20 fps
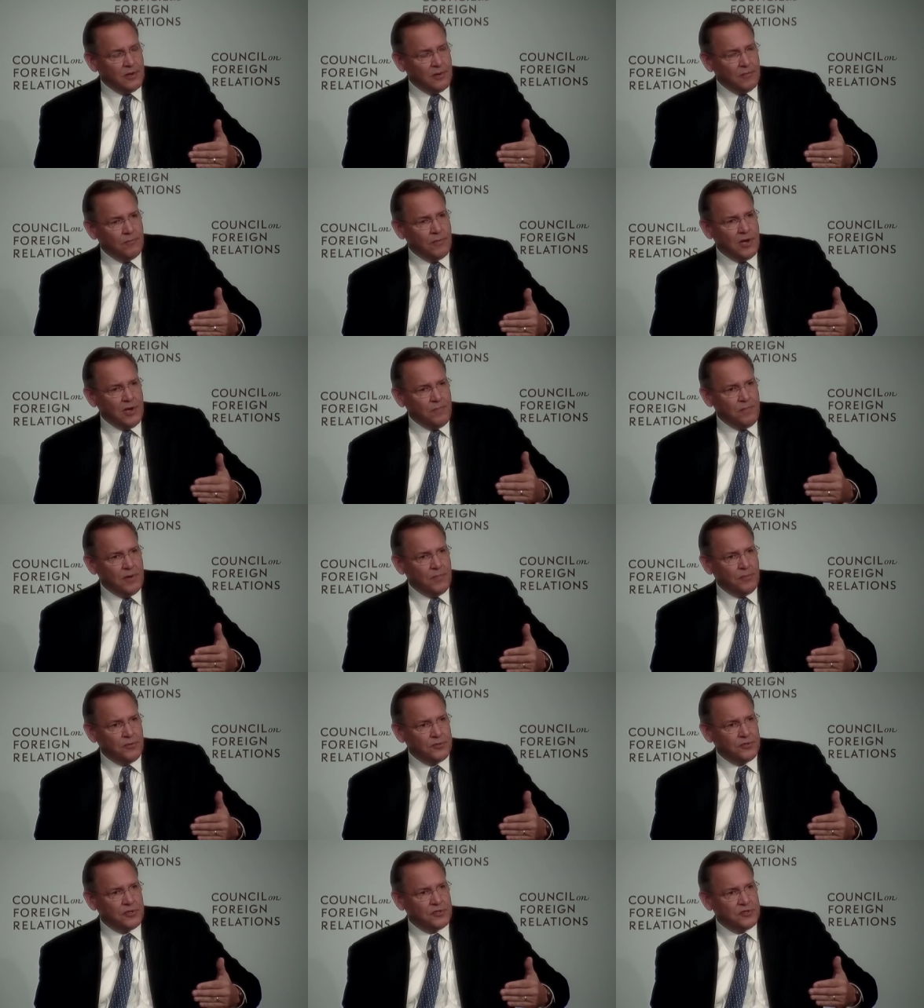Many
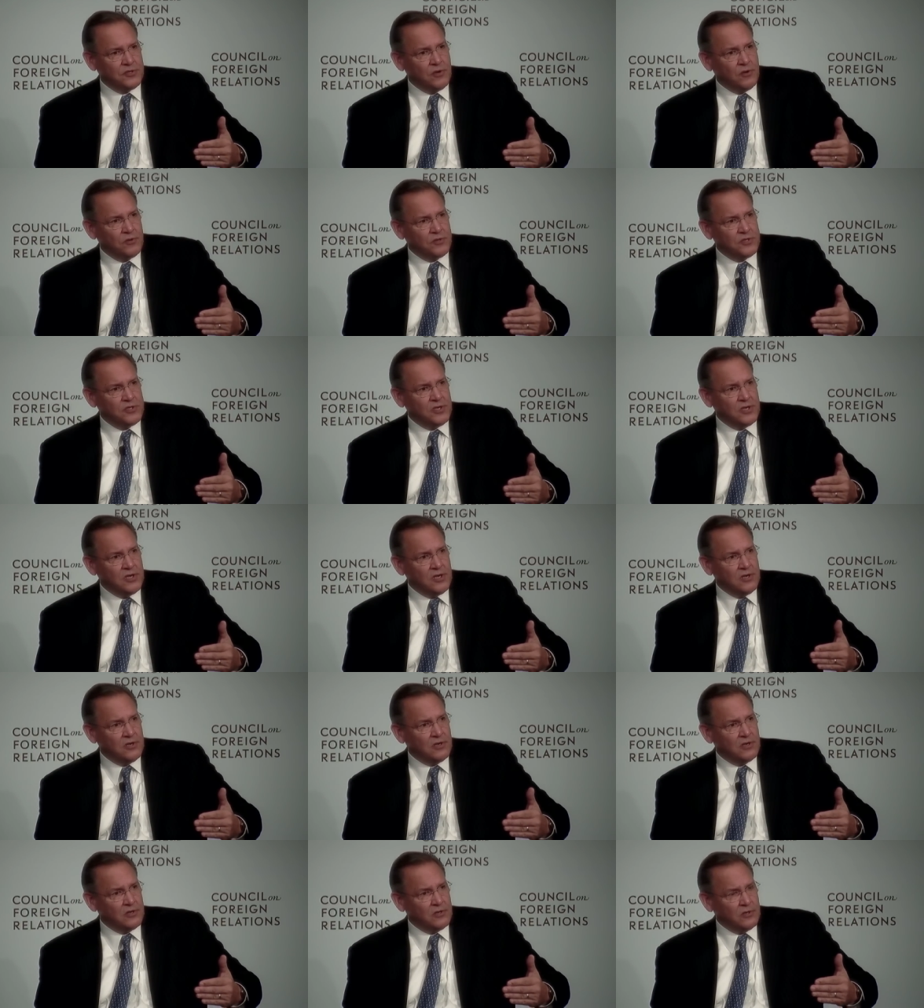people just don't see,
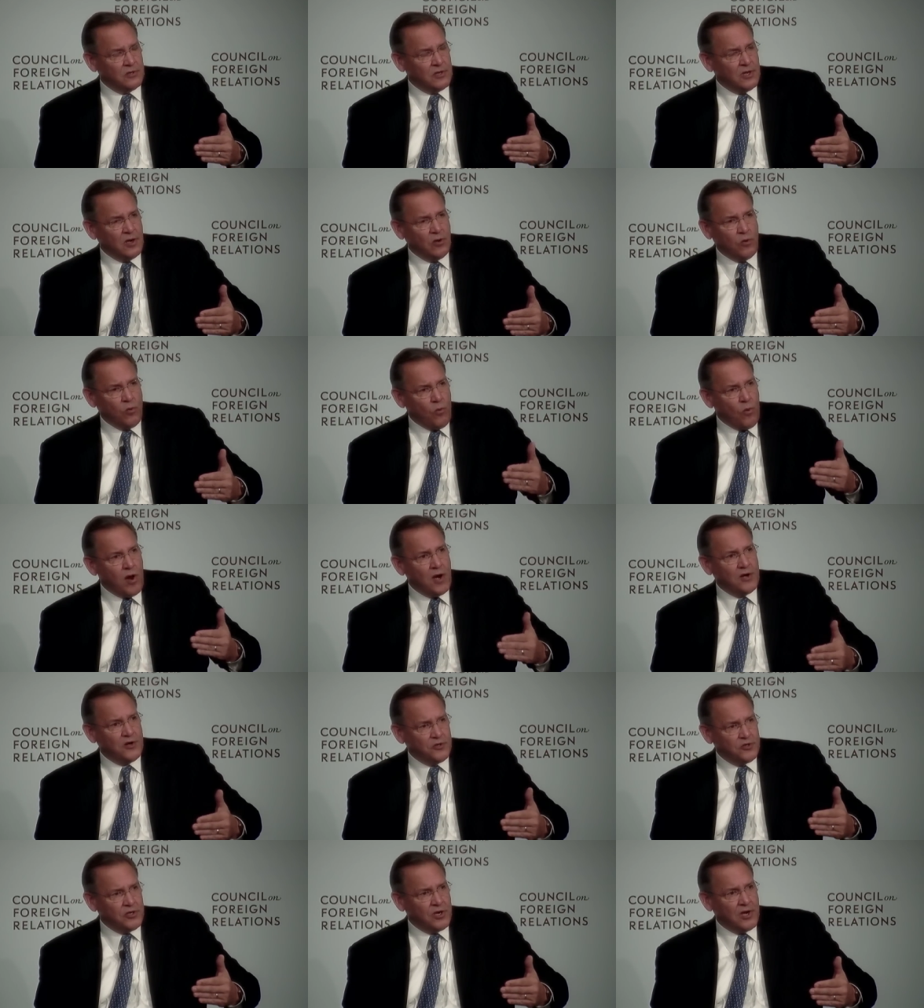they don't want to
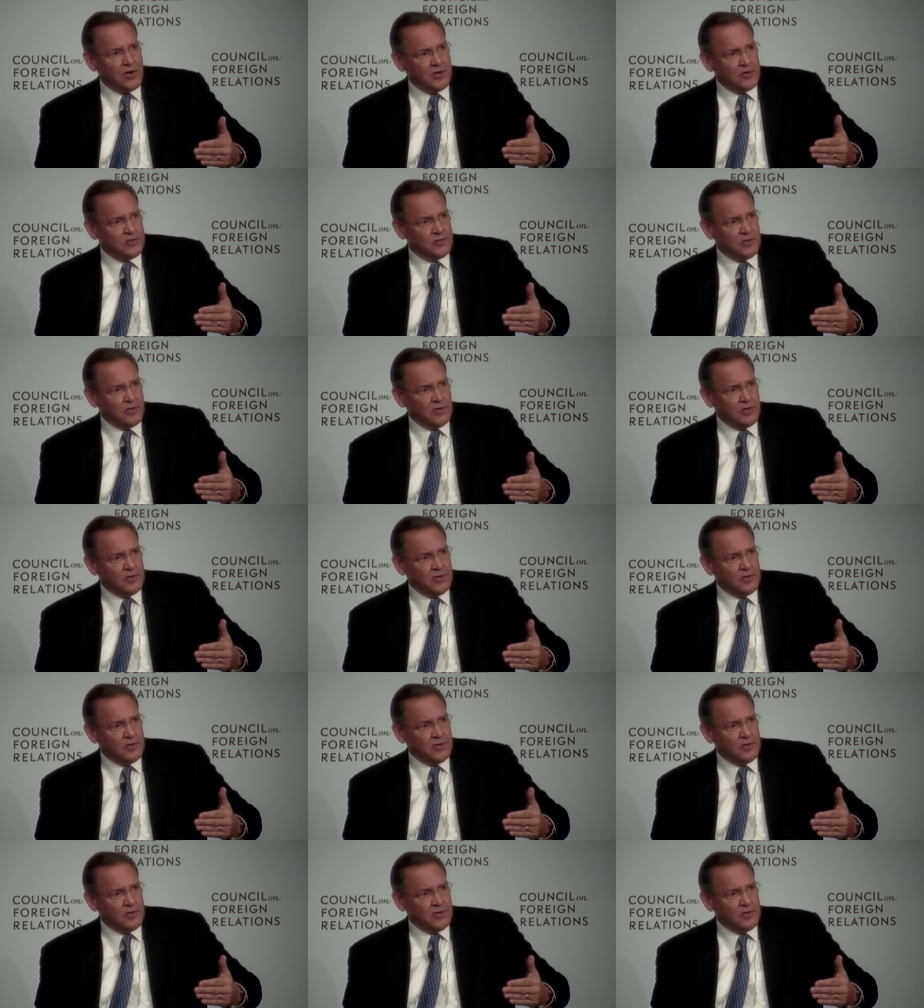change.